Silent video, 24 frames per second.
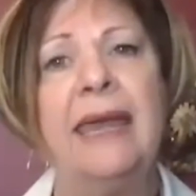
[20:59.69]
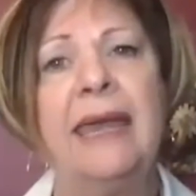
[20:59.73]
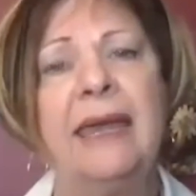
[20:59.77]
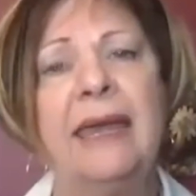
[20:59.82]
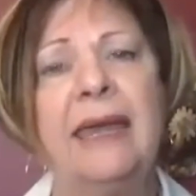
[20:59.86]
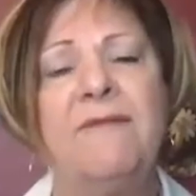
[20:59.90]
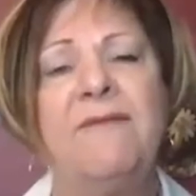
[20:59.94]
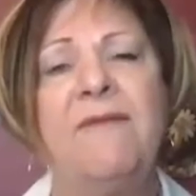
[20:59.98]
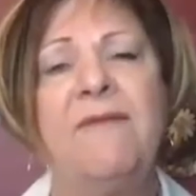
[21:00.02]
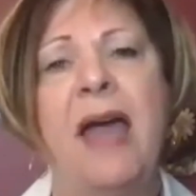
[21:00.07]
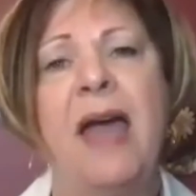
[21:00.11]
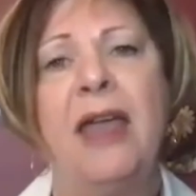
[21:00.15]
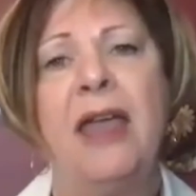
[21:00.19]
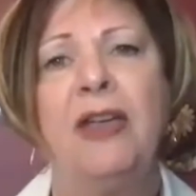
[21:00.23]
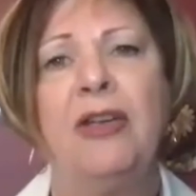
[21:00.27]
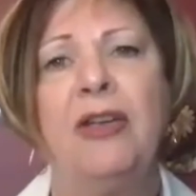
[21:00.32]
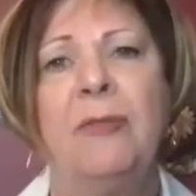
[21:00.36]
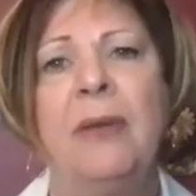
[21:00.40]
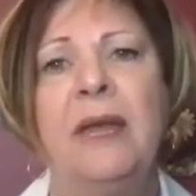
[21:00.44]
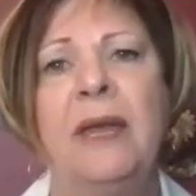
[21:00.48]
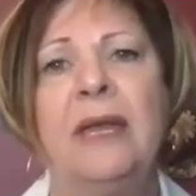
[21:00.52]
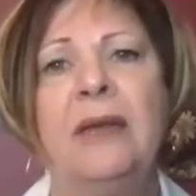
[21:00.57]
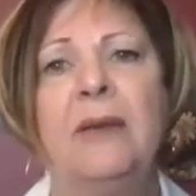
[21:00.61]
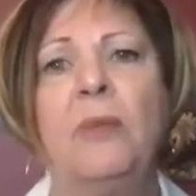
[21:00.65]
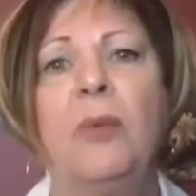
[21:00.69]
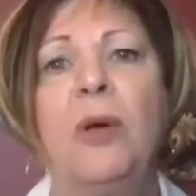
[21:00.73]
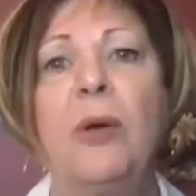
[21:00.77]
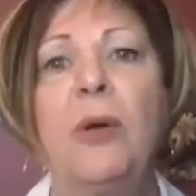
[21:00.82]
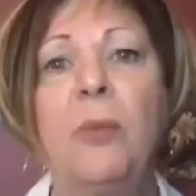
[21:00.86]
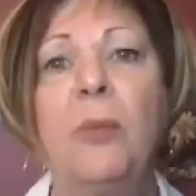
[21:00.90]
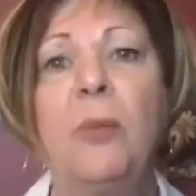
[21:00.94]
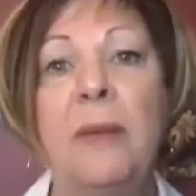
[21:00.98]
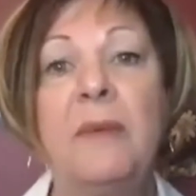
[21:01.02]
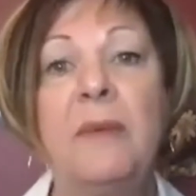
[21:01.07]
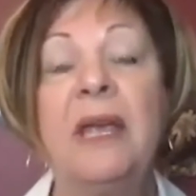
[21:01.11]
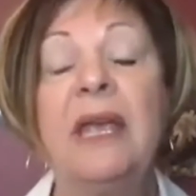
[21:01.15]
an environment where
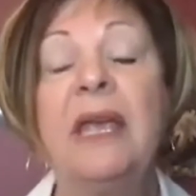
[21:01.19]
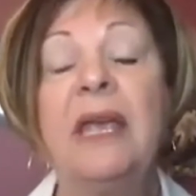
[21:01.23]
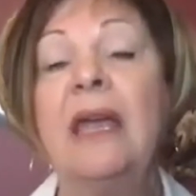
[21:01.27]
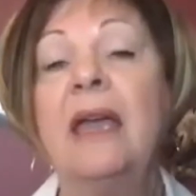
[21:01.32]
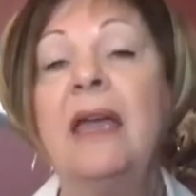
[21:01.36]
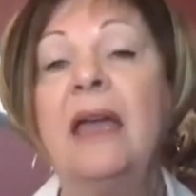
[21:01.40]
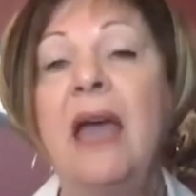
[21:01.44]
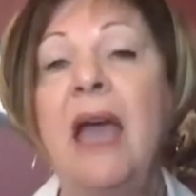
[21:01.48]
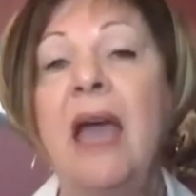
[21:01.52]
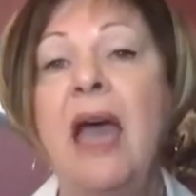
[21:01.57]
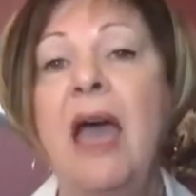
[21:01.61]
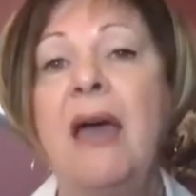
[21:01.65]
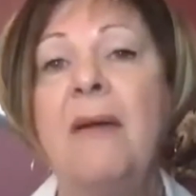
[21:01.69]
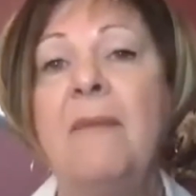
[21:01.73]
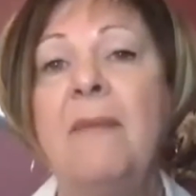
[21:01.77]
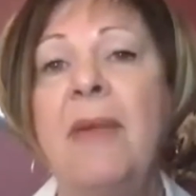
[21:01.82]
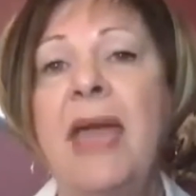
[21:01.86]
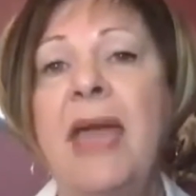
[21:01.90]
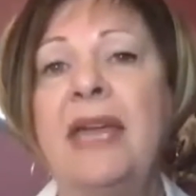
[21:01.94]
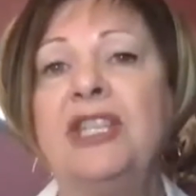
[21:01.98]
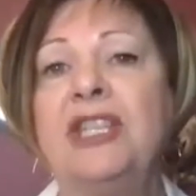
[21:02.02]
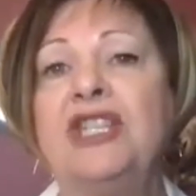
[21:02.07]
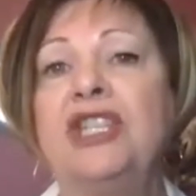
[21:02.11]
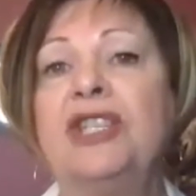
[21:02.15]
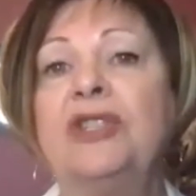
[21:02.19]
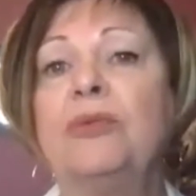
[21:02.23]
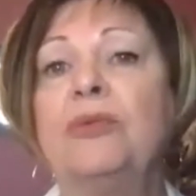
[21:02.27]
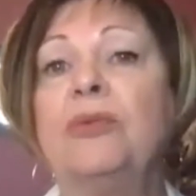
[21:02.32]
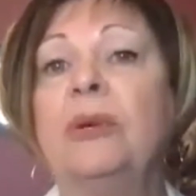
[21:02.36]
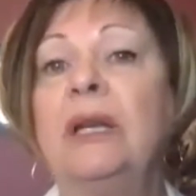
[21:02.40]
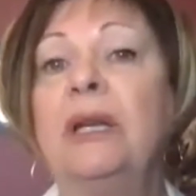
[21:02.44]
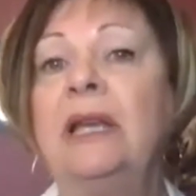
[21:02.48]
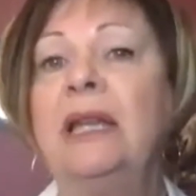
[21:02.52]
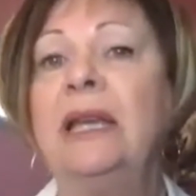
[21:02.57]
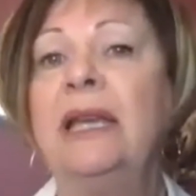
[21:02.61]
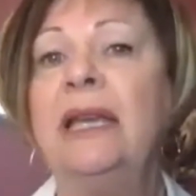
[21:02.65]
women can come and just
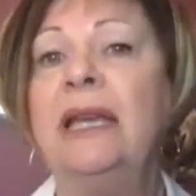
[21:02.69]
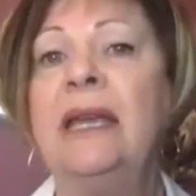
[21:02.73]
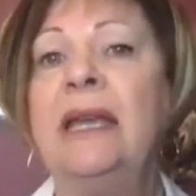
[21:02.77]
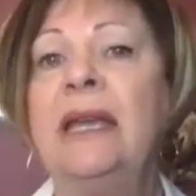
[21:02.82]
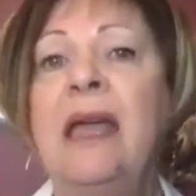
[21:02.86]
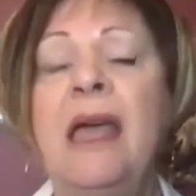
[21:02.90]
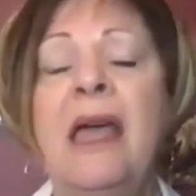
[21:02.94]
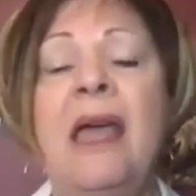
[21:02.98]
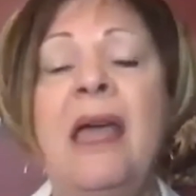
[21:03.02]
really